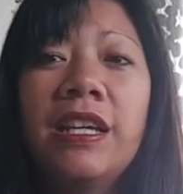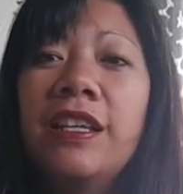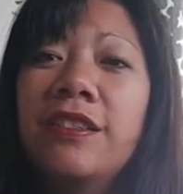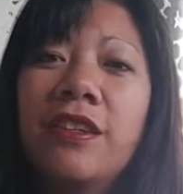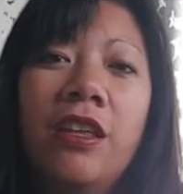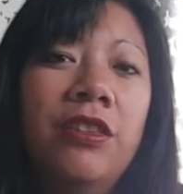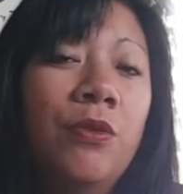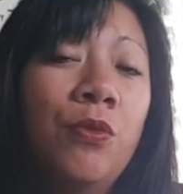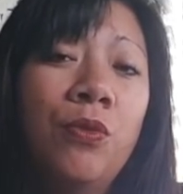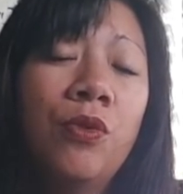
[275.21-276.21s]
is not
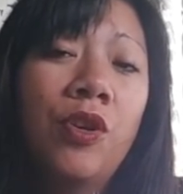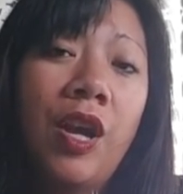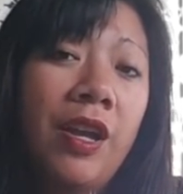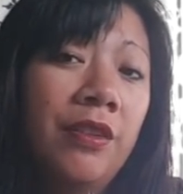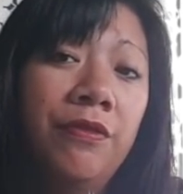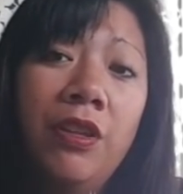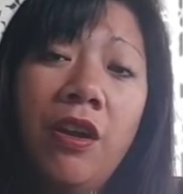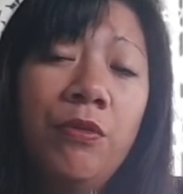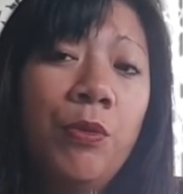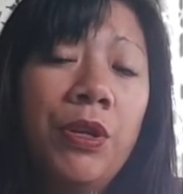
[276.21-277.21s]
the kind of
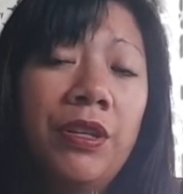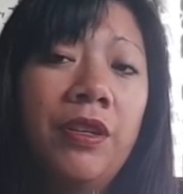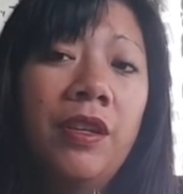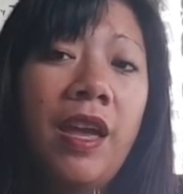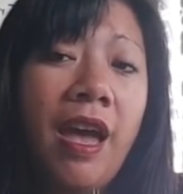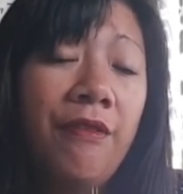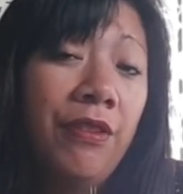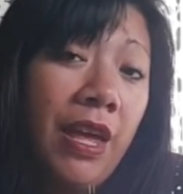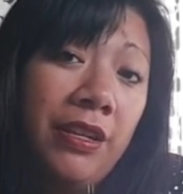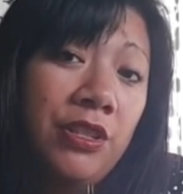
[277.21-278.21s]
love we would have
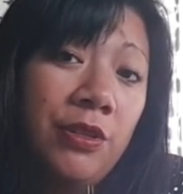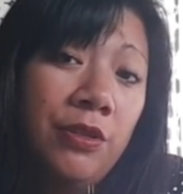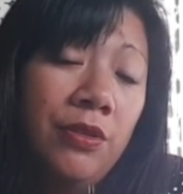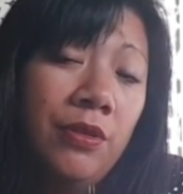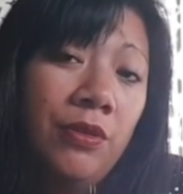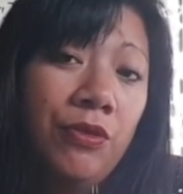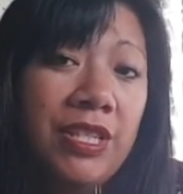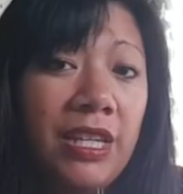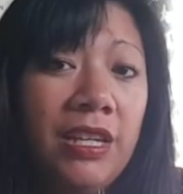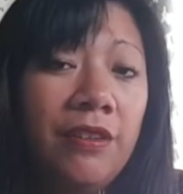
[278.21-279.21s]
liked to
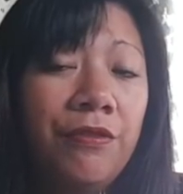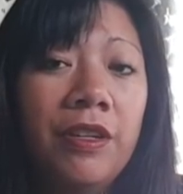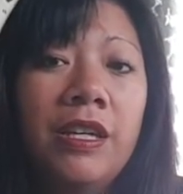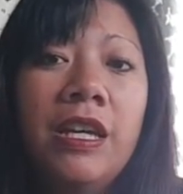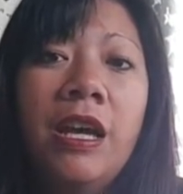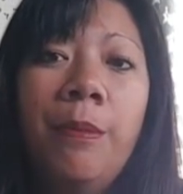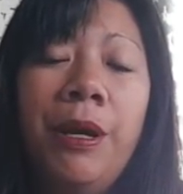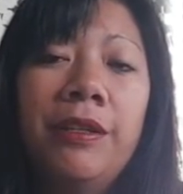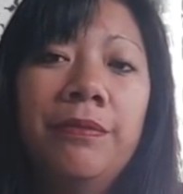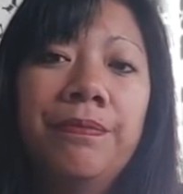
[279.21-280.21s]
receive,
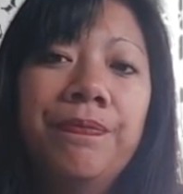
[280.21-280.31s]
but